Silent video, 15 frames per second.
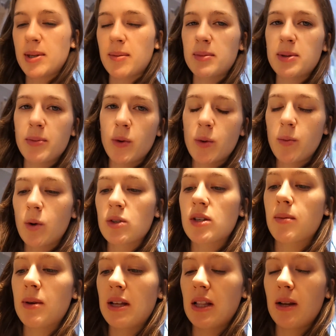some smoothie bowls
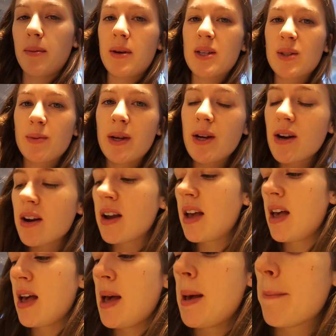could be a little bit sweeter,
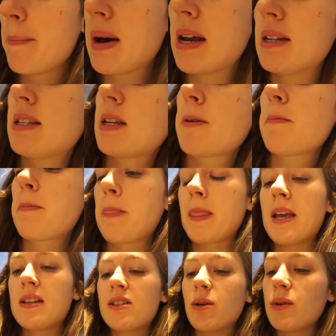but
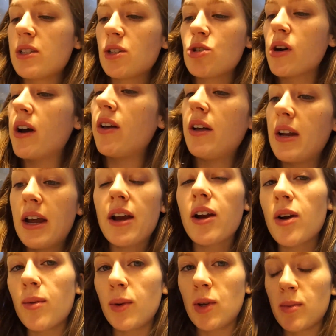it's always a trial and
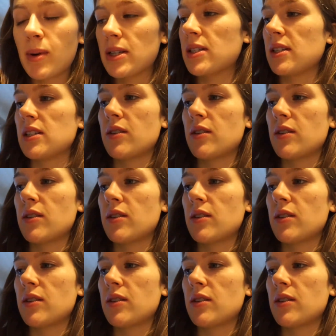error when you're mixing